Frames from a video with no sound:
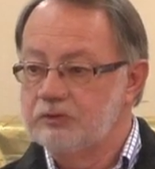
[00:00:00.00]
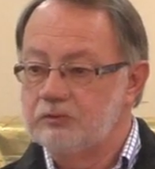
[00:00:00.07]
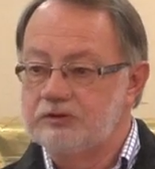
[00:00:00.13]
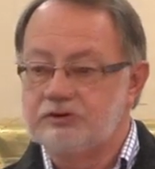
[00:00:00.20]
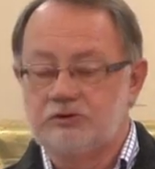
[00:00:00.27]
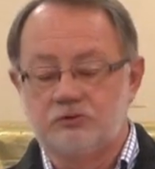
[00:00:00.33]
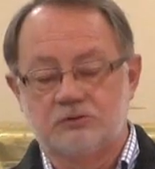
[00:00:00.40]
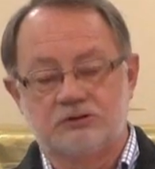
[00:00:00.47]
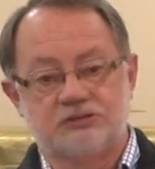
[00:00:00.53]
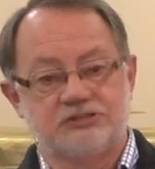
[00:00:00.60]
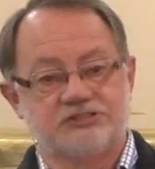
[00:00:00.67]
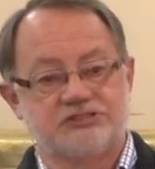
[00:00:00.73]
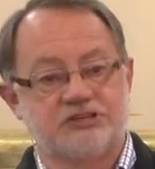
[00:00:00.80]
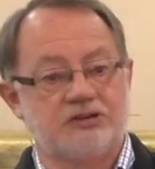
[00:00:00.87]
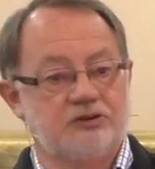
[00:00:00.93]
When you were
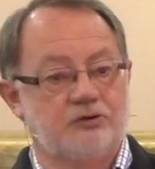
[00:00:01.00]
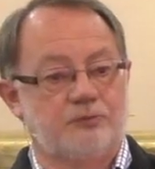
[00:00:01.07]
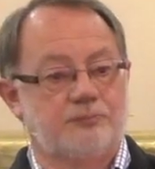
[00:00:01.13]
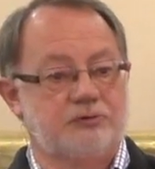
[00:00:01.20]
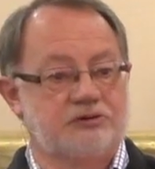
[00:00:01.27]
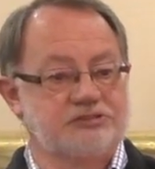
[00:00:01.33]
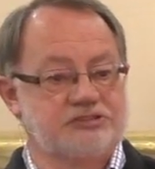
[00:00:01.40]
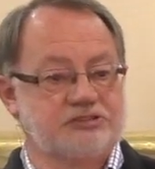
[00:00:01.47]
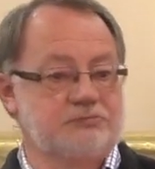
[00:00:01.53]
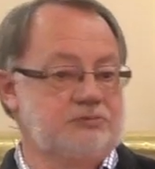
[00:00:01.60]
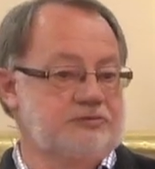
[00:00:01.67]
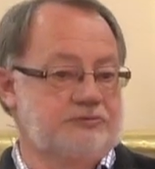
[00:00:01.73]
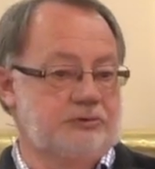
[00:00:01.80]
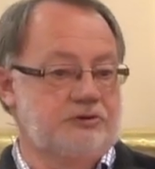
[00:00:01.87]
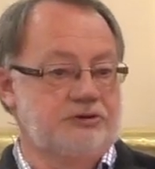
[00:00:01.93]
a single person,
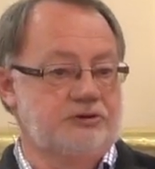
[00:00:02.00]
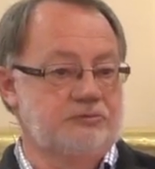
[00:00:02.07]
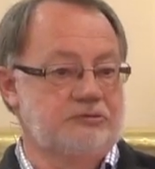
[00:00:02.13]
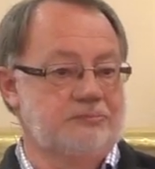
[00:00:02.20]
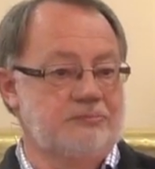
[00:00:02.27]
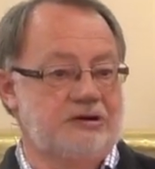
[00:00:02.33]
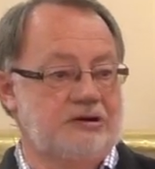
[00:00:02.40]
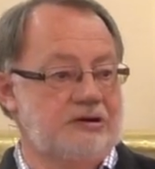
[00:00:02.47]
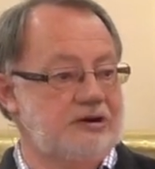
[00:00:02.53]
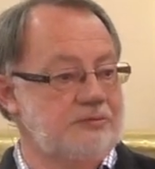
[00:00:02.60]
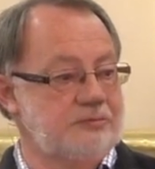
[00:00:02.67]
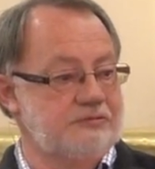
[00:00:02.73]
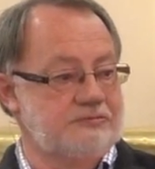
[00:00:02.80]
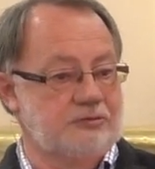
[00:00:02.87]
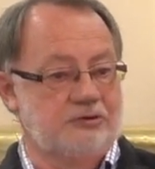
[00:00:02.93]
before you were married,
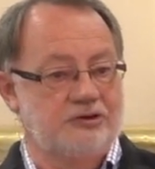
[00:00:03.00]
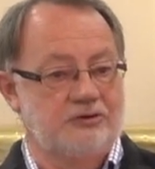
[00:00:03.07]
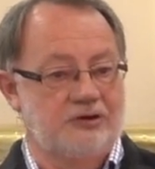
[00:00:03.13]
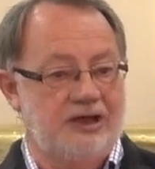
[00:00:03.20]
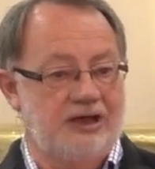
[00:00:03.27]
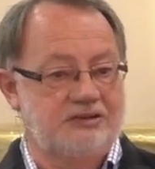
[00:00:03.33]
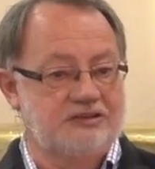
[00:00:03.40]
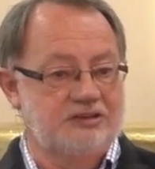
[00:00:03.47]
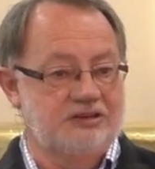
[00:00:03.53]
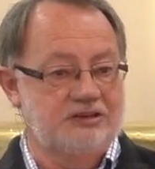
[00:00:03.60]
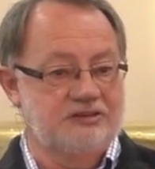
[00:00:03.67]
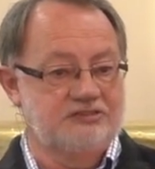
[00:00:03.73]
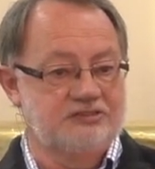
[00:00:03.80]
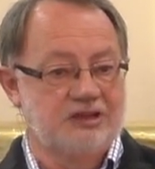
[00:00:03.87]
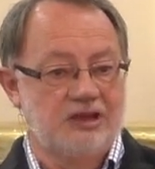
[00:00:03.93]
and before you had
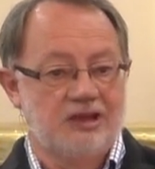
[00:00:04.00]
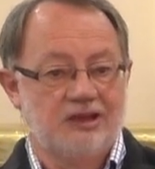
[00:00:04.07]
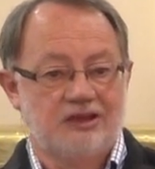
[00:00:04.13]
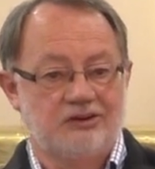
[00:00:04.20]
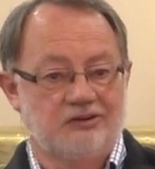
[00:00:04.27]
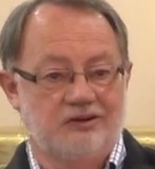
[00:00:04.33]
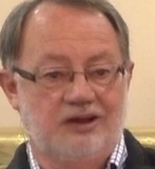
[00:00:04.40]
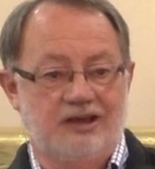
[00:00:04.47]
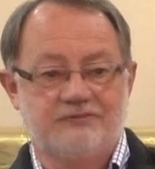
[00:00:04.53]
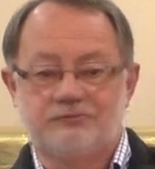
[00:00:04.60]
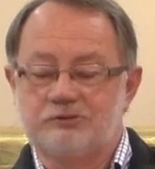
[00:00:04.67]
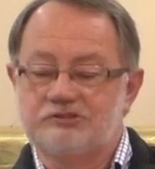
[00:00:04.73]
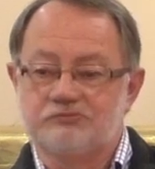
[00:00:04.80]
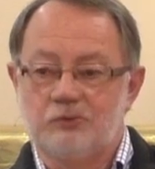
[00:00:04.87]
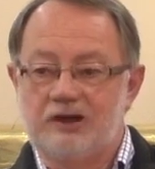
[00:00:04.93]
kids, your
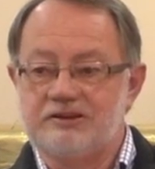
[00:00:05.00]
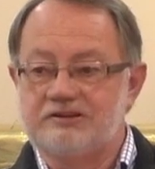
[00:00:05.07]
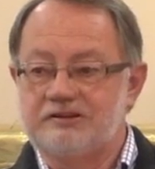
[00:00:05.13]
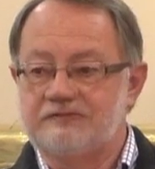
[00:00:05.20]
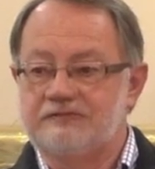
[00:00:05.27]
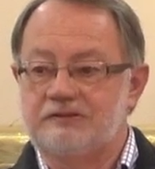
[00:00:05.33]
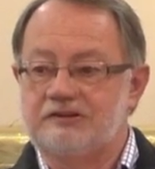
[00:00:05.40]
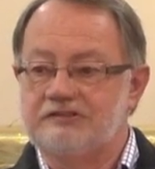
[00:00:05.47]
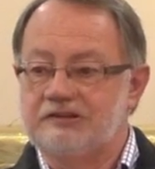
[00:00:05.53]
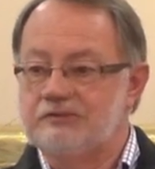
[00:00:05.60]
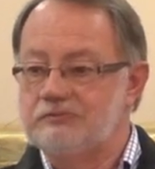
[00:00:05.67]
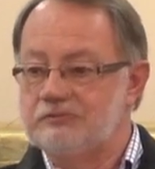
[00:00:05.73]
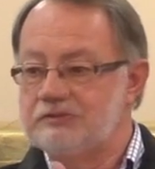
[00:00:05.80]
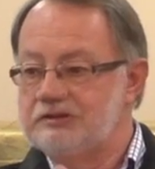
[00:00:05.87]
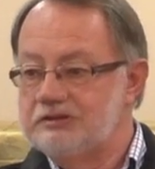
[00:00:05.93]
life was way different
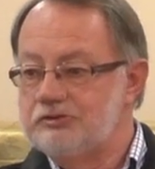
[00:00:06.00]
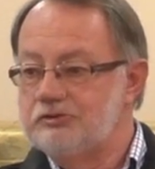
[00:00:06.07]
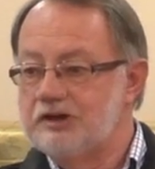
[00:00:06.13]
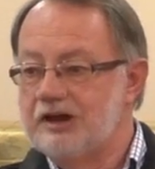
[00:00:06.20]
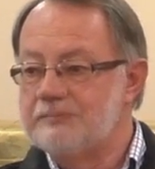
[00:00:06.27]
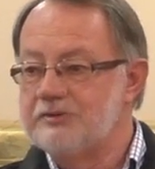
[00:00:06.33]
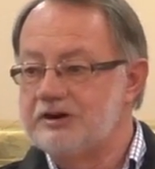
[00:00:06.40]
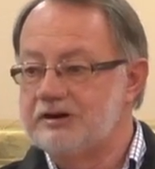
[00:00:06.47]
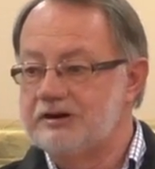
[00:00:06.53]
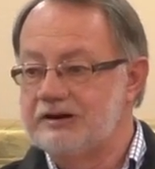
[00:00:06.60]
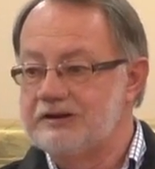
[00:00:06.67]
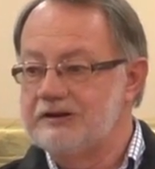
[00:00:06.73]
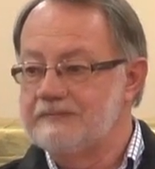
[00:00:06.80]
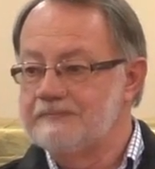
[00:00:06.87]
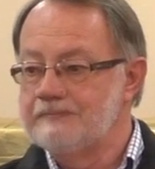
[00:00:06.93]
than, than you got
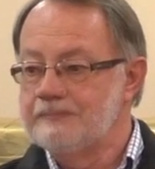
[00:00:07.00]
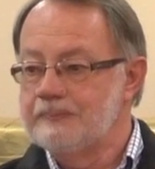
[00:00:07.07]
married.